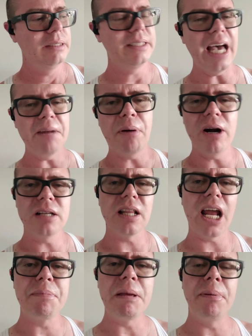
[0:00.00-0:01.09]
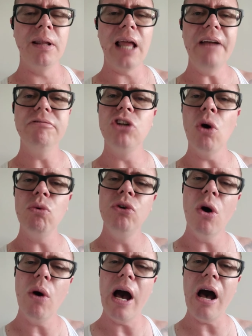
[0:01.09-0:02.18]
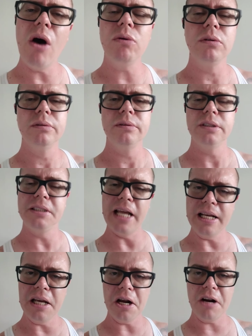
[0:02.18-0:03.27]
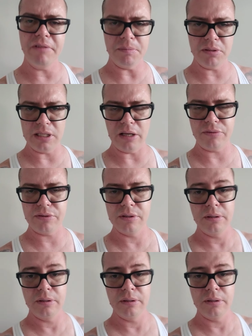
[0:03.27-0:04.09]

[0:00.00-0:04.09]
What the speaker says: Sad part is a lot of people in life don't know how to take care of themselves.